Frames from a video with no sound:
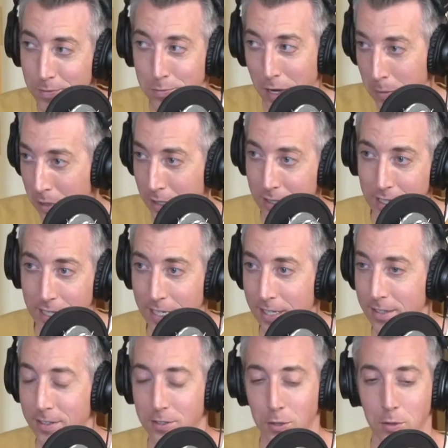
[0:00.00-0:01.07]
publicly
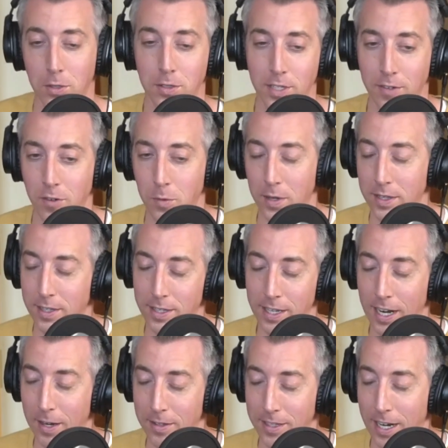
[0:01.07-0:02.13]
and told everyone
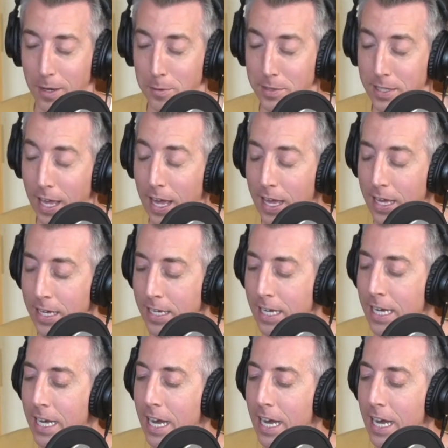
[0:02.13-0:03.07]
that I was gay,